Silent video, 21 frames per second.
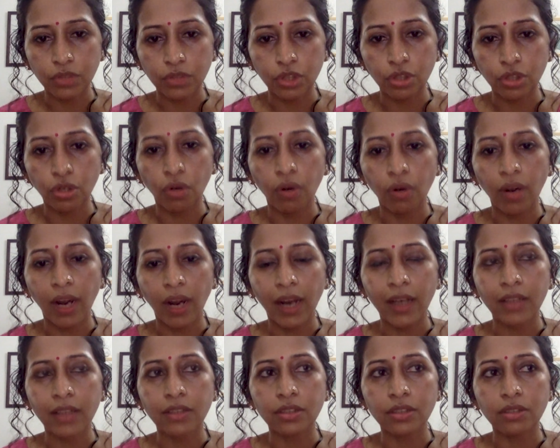
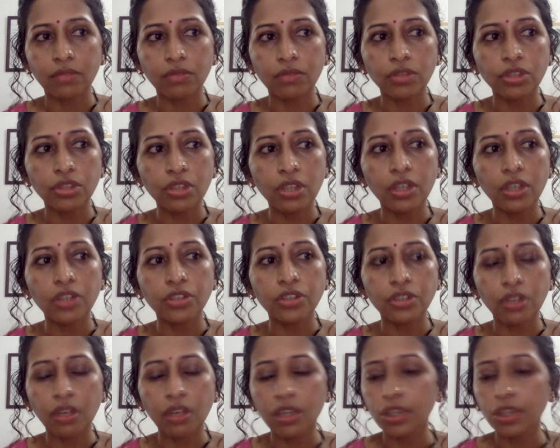And
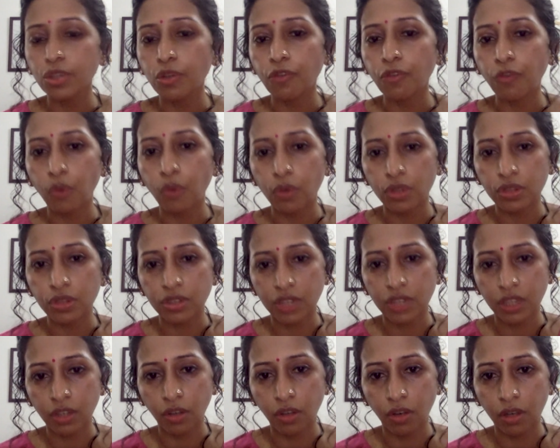you're
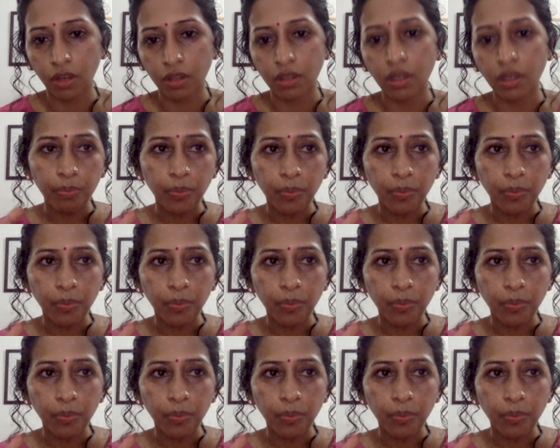focusing on